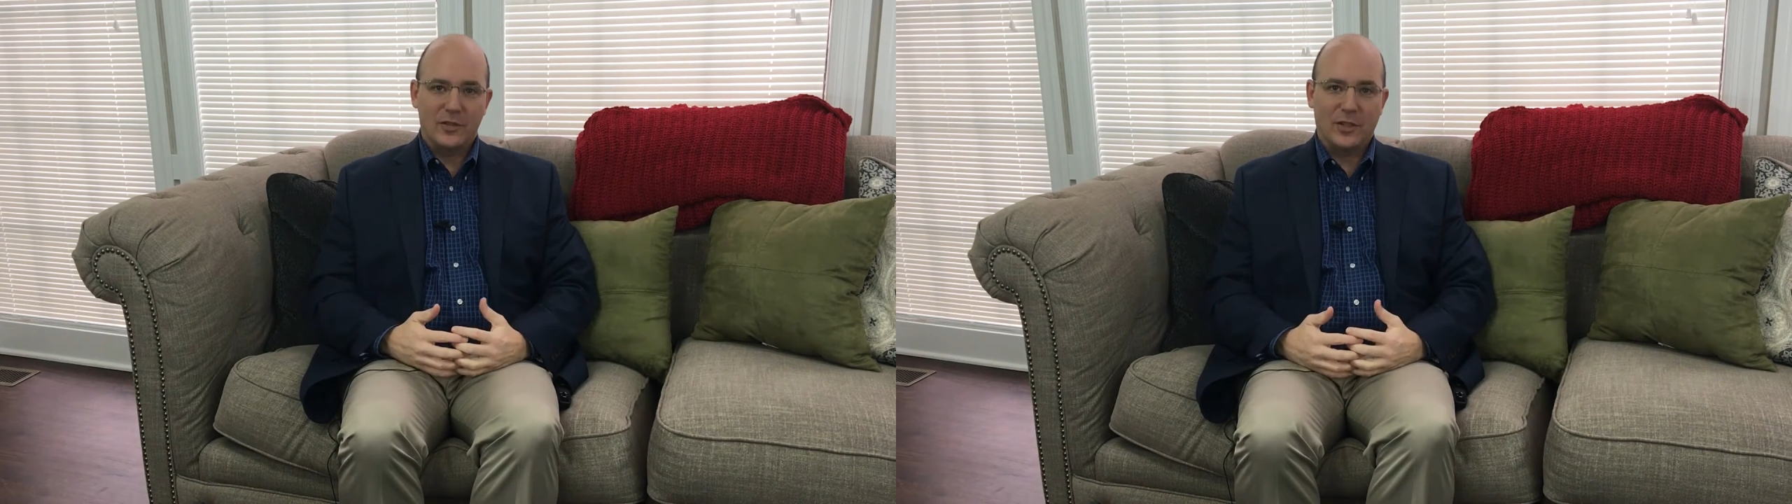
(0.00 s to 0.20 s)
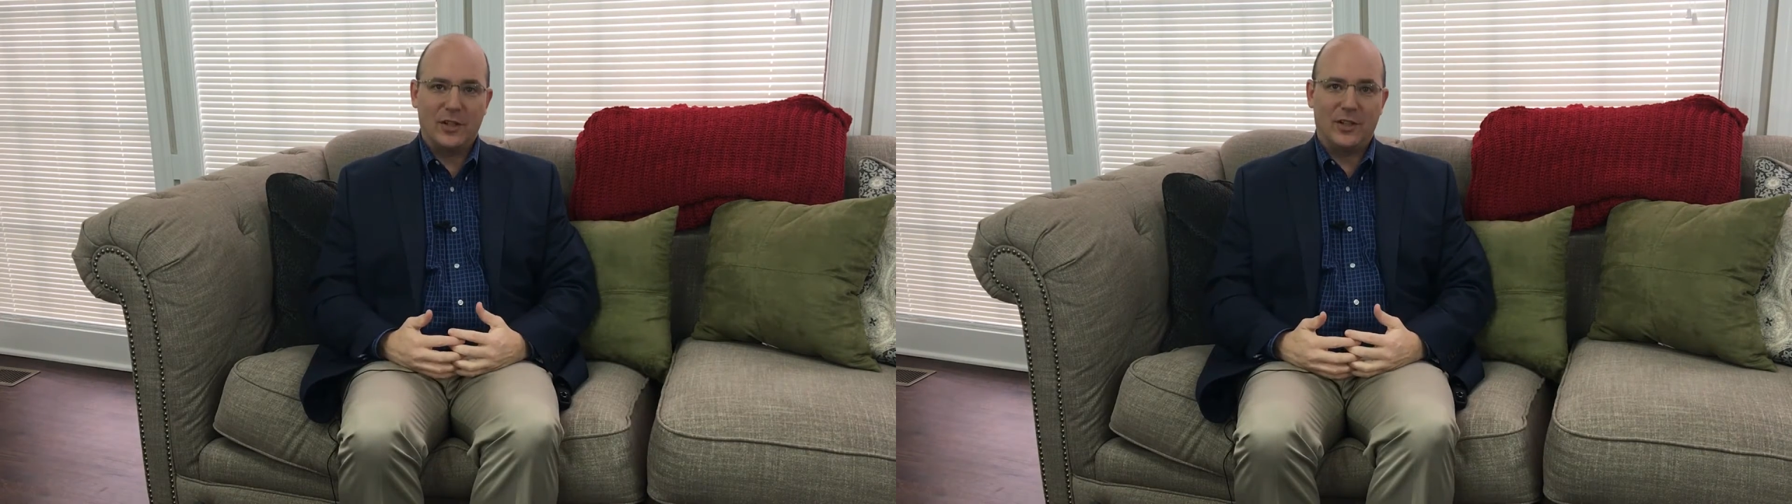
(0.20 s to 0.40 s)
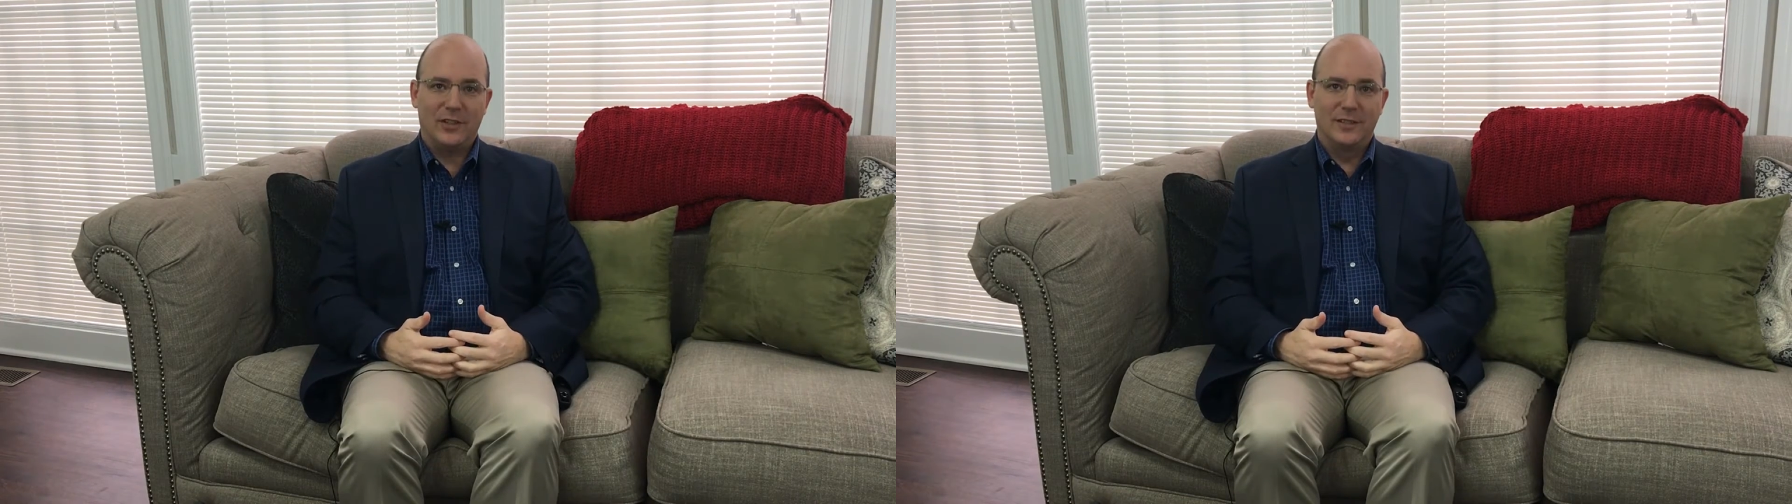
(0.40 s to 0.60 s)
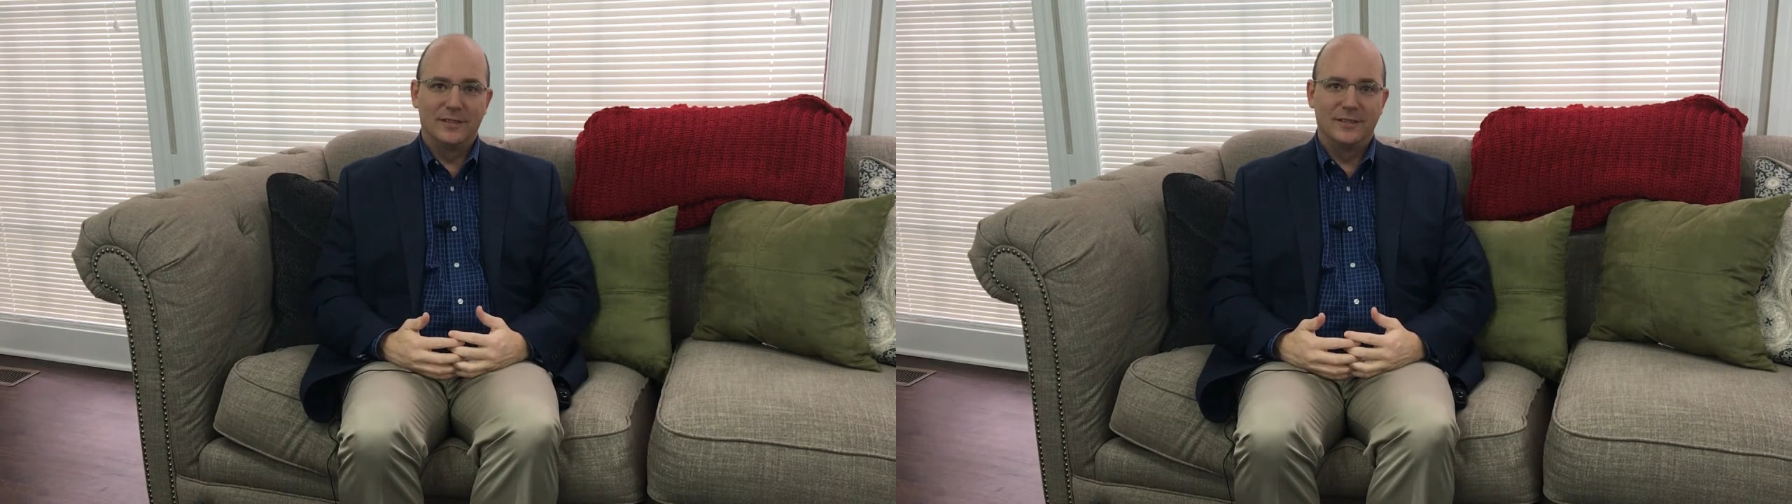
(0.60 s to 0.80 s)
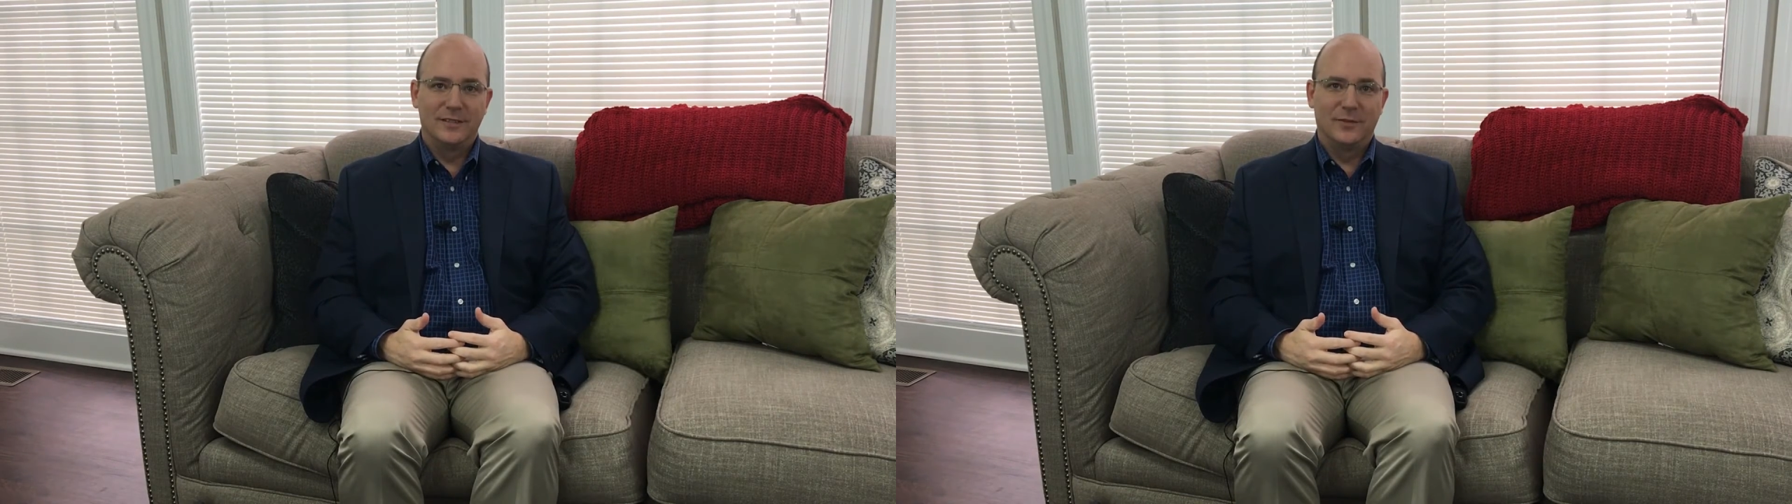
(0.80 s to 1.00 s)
give us a call.